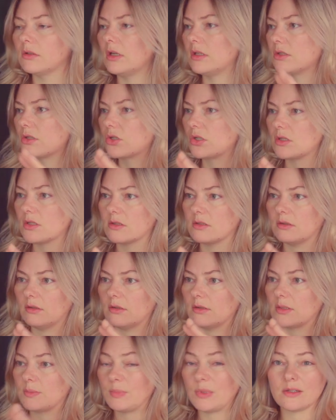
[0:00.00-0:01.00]
It's just
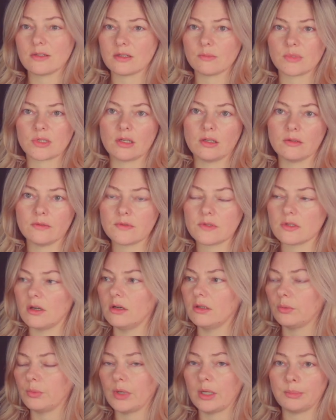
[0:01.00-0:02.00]
spins themselves
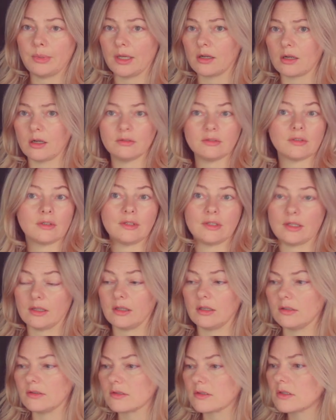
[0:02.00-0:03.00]
on a white background,
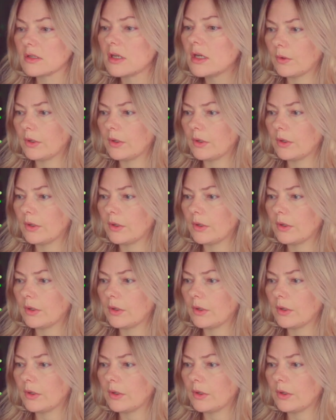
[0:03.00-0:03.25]
nothing else.